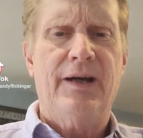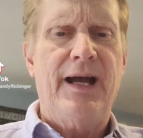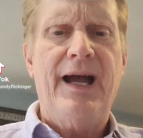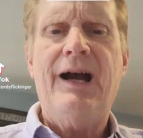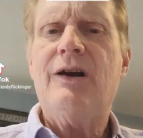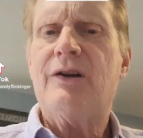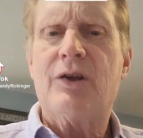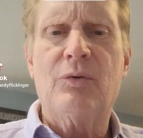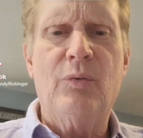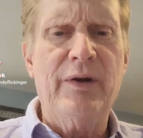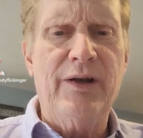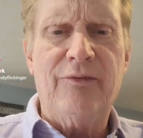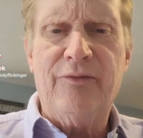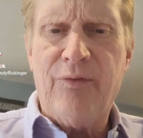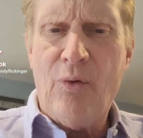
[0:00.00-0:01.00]
how can we
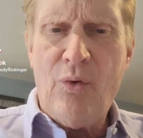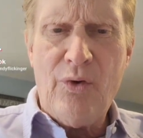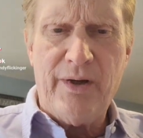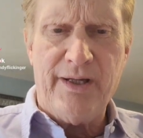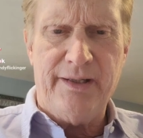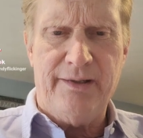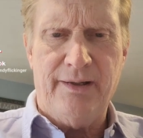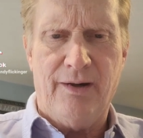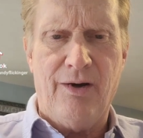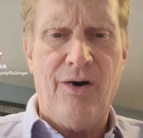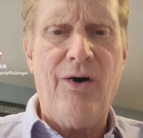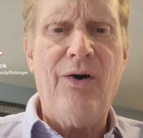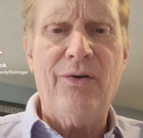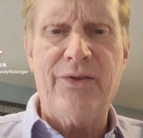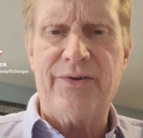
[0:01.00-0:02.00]
avoid
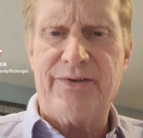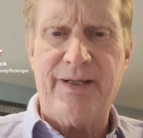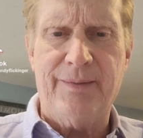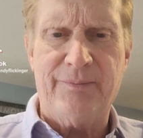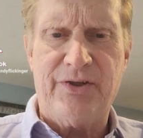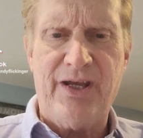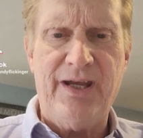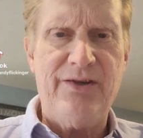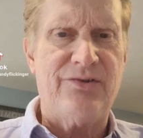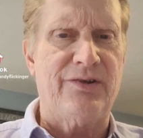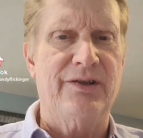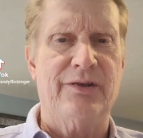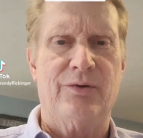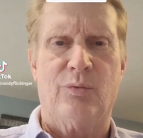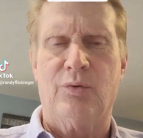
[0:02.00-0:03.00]
all the temptation
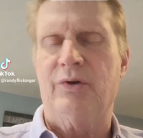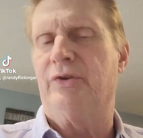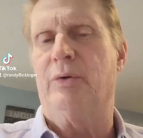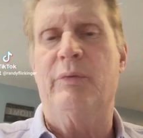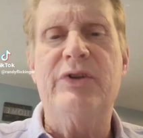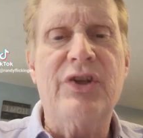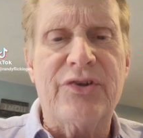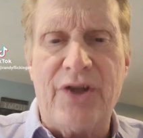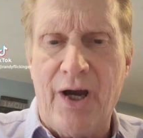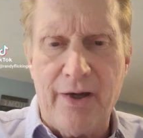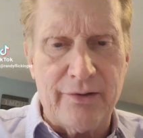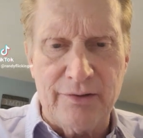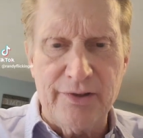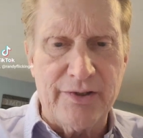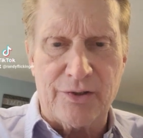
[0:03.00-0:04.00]
in the world? Do we just
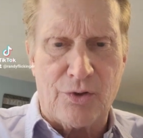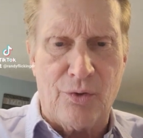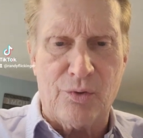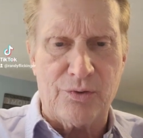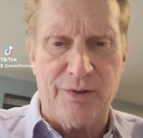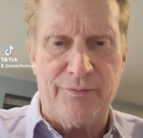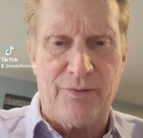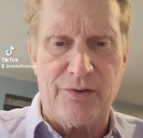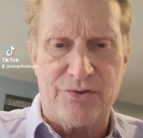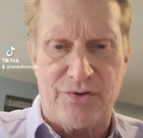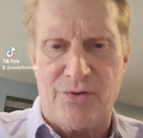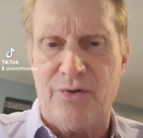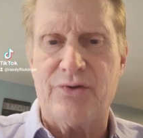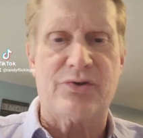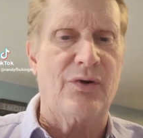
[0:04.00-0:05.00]
huddle in the corner of our
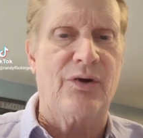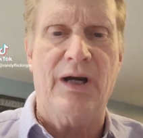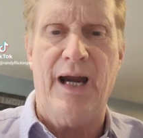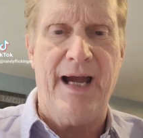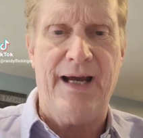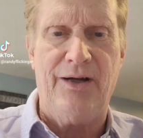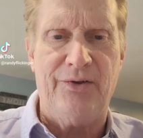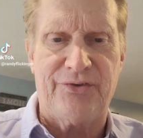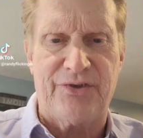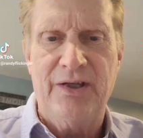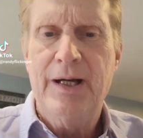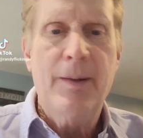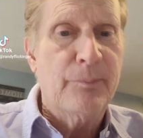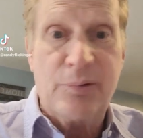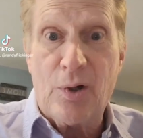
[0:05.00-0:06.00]
church or our house
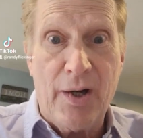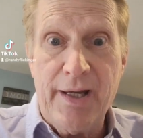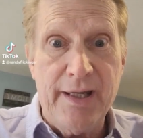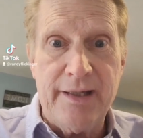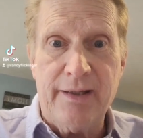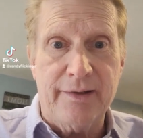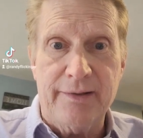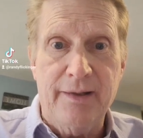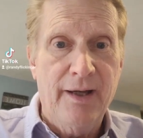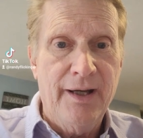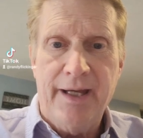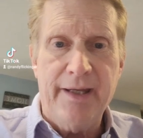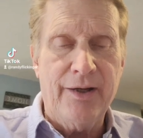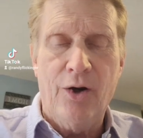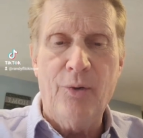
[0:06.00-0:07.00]
praying and
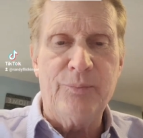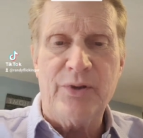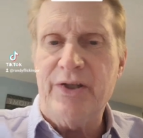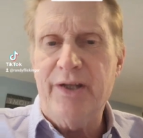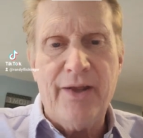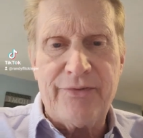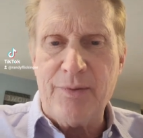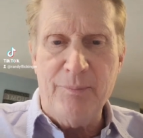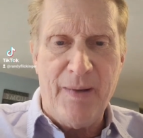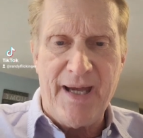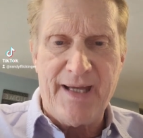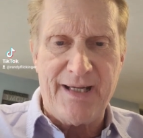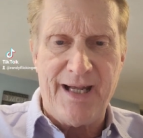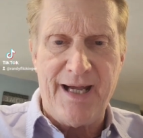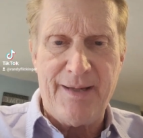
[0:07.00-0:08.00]
hope that nothing
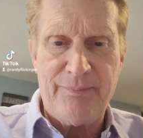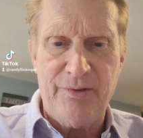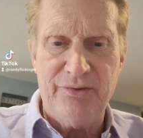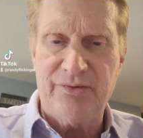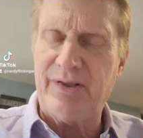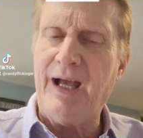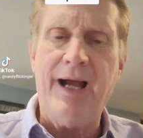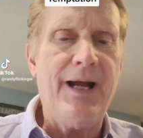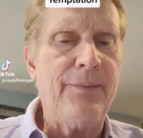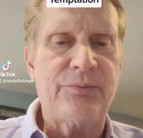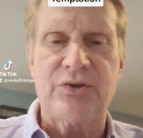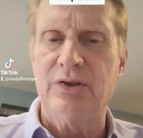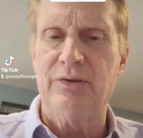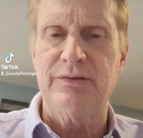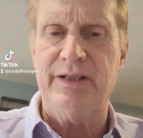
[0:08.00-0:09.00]
bad happens?
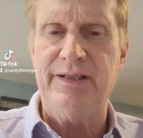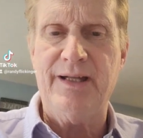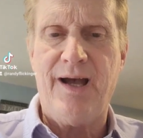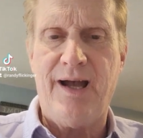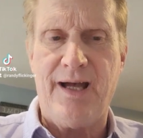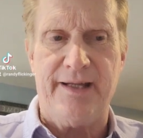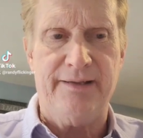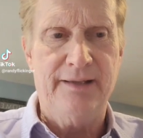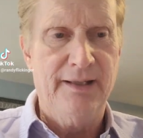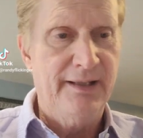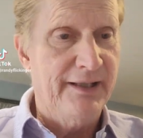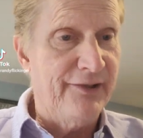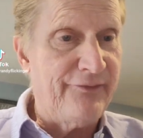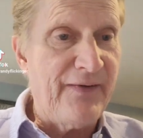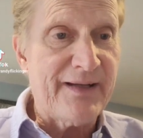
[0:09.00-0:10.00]
Absolutely not.
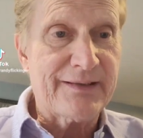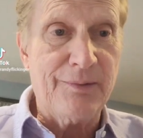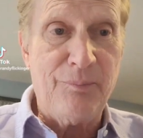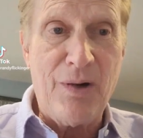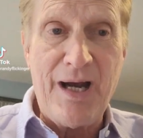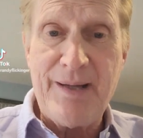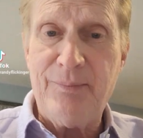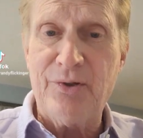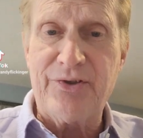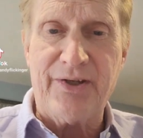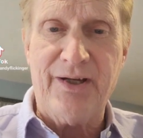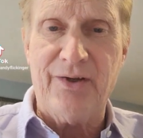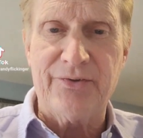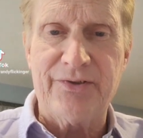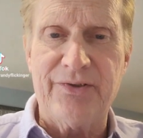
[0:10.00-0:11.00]
In fact, the Bible
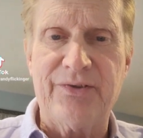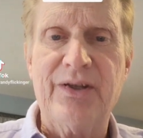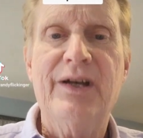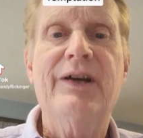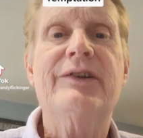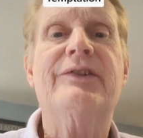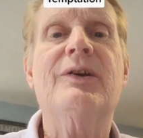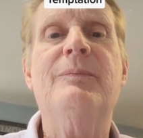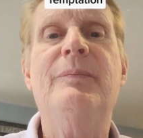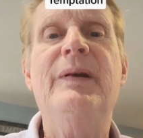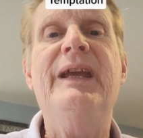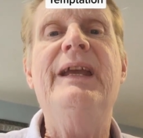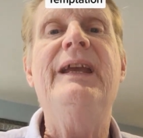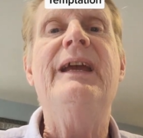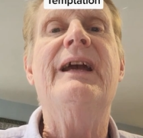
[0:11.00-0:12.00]
tells us to
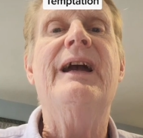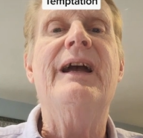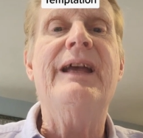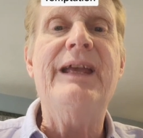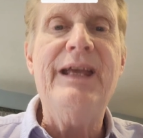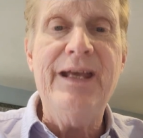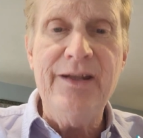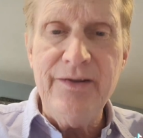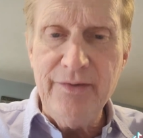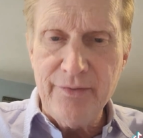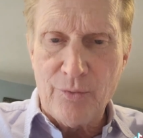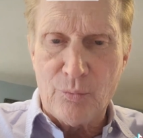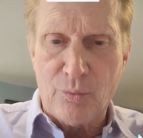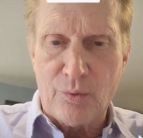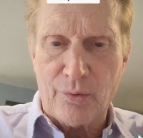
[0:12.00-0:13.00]
be in
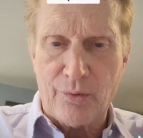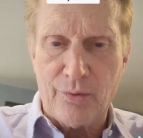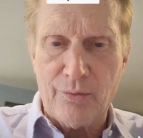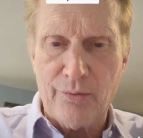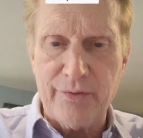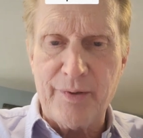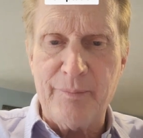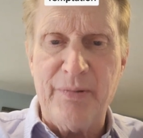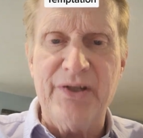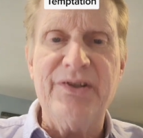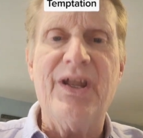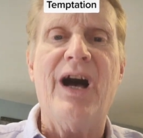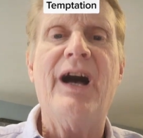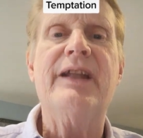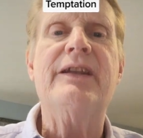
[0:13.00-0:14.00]
the world, but
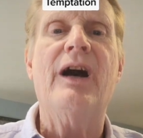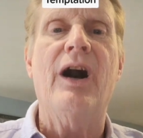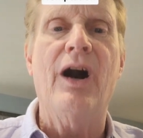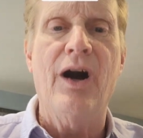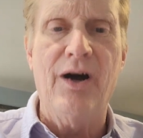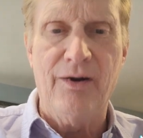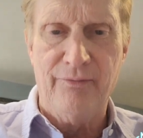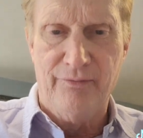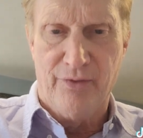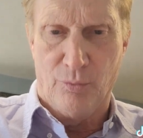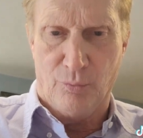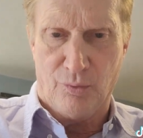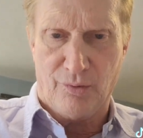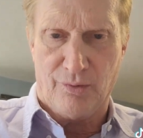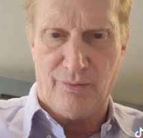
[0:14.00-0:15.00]
not of the
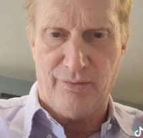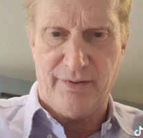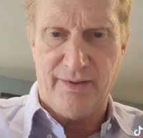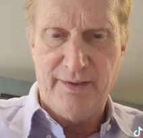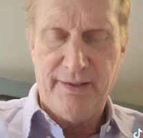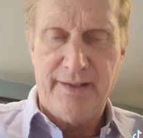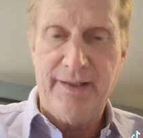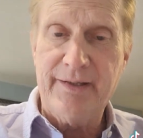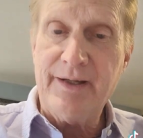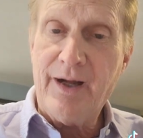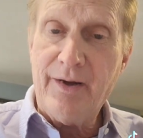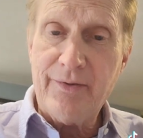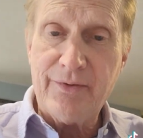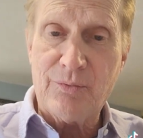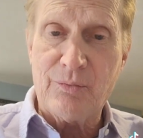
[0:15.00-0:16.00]
world. In
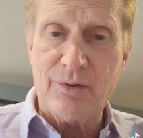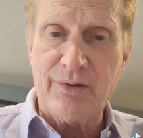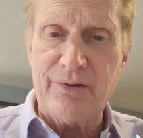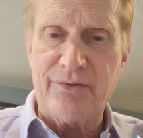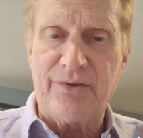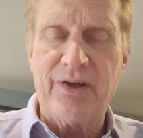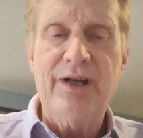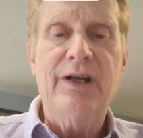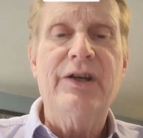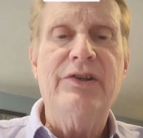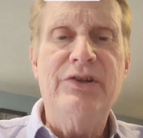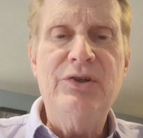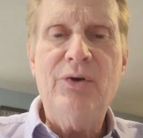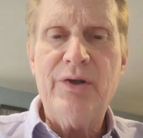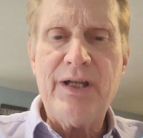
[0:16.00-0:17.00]
other words,
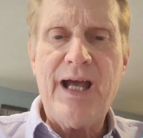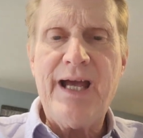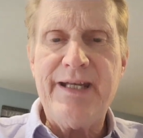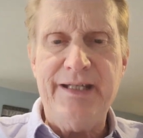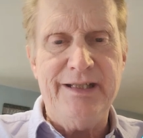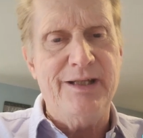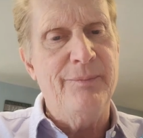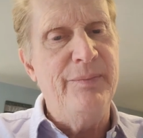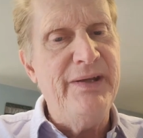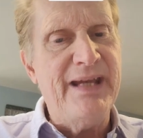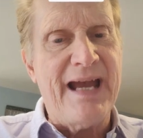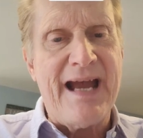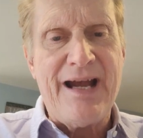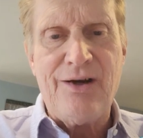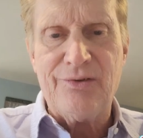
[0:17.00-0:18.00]
you and I need to be
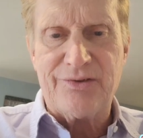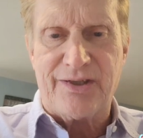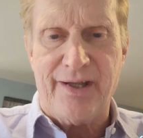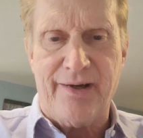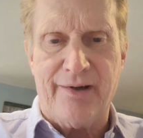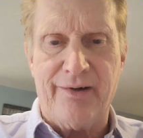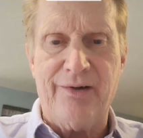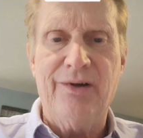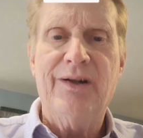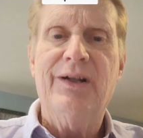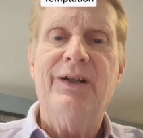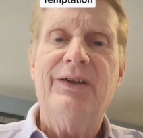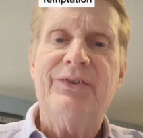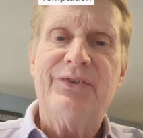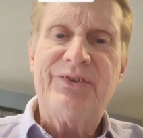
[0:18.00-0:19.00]
out there
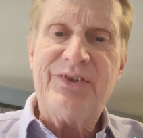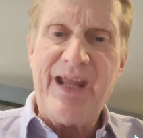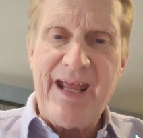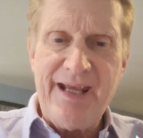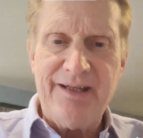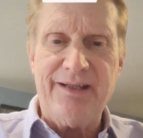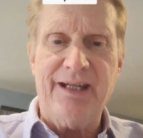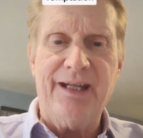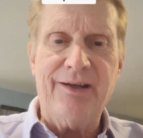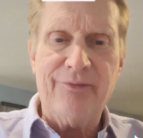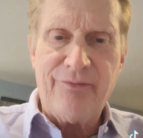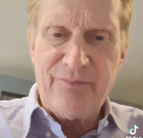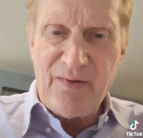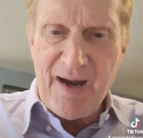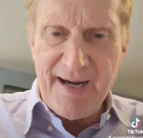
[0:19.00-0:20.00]
standing,
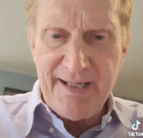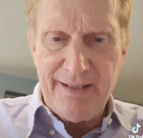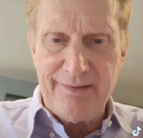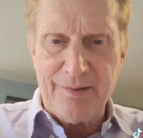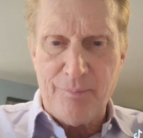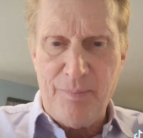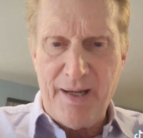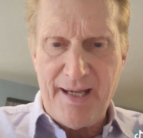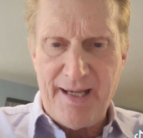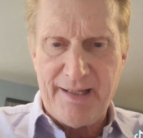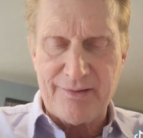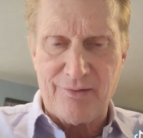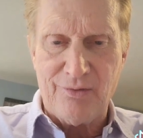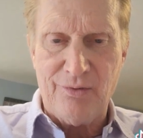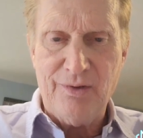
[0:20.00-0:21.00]
fighting the
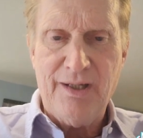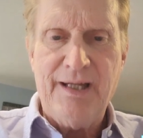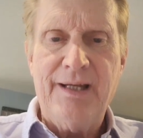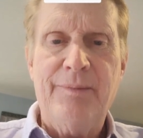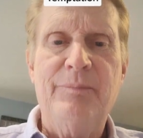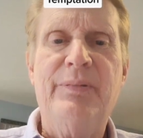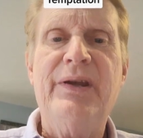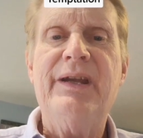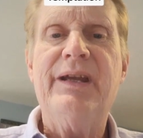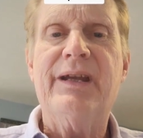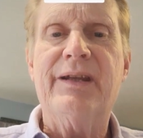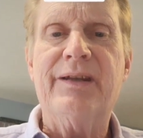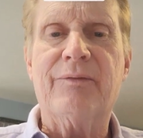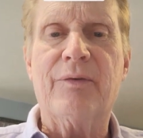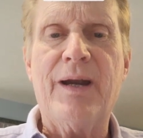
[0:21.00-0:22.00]
battle, being
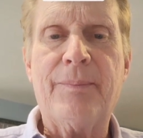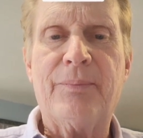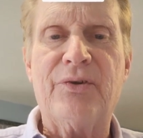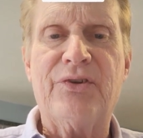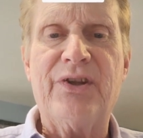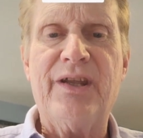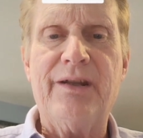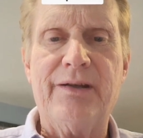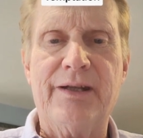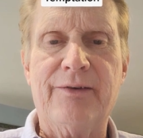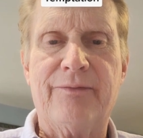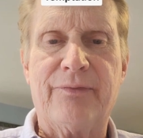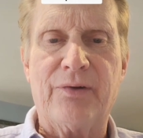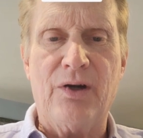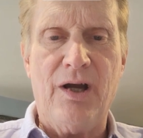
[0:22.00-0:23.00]
a representative
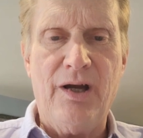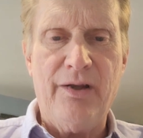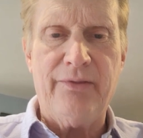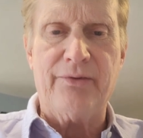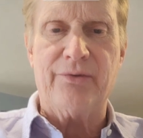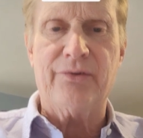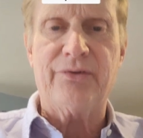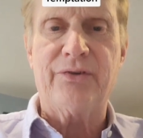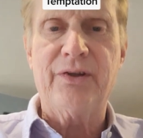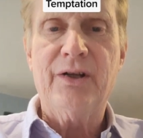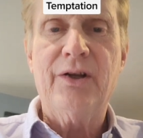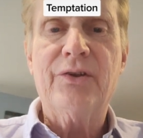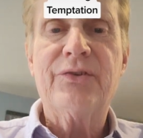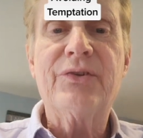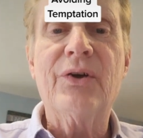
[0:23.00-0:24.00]
for others
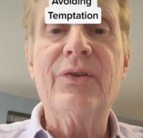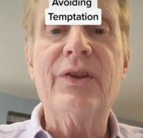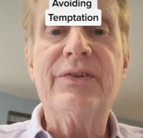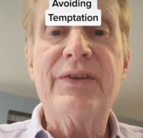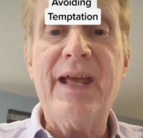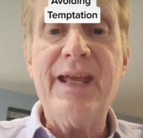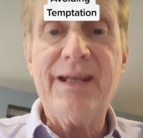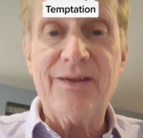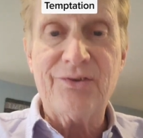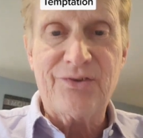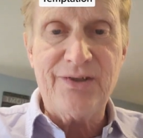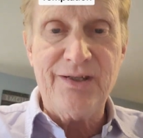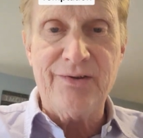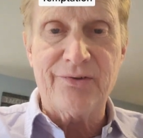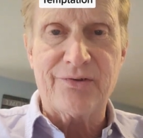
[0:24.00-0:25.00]
so that they can
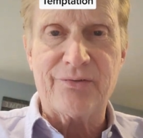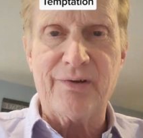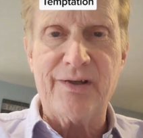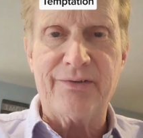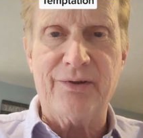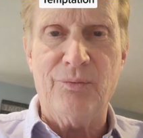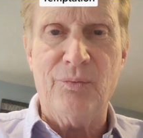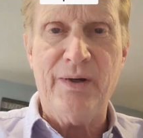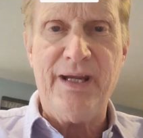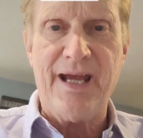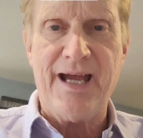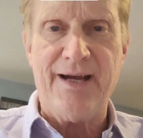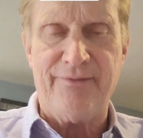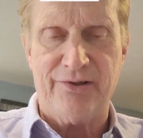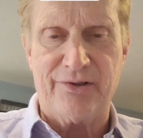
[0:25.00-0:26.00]
see the strength that we
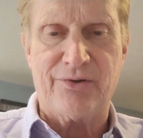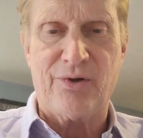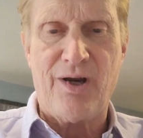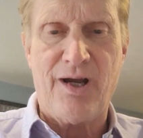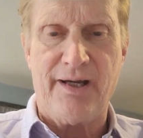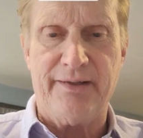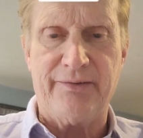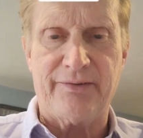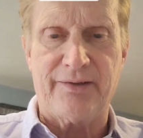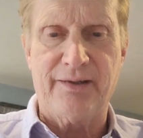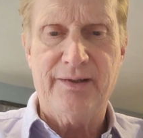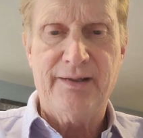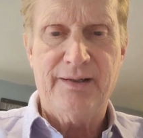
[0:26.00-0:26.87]
have in Christ.